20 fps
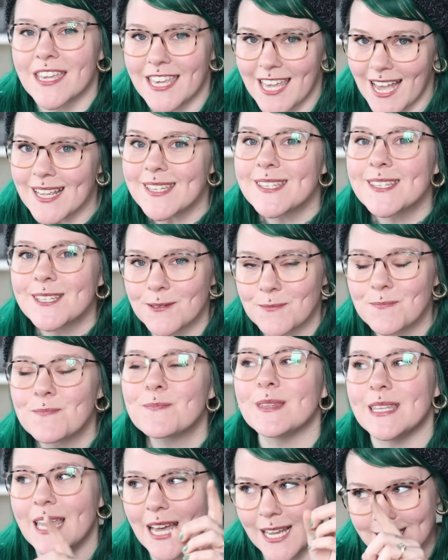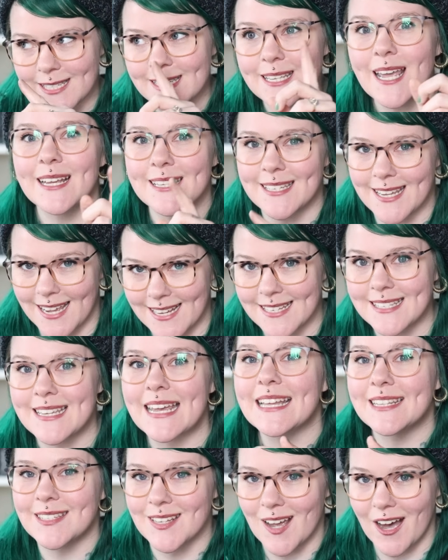yes,
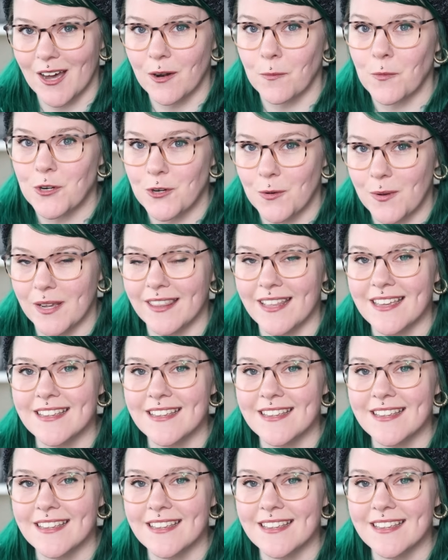it's on, we're doing